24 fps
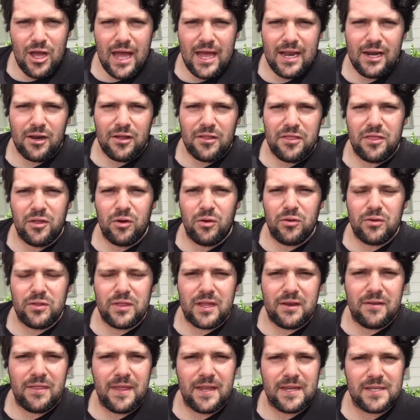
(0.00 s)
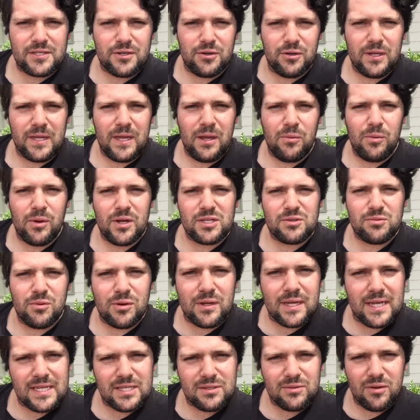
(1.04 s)
And I thought that things couldn't get worse. Well,
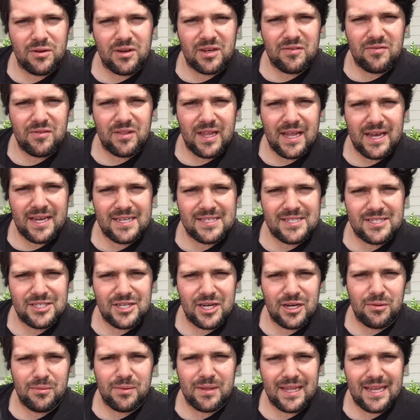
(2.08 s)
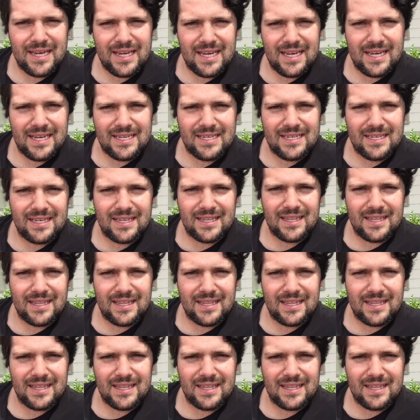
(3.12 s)
guess what, ladies and gentlemen, they did.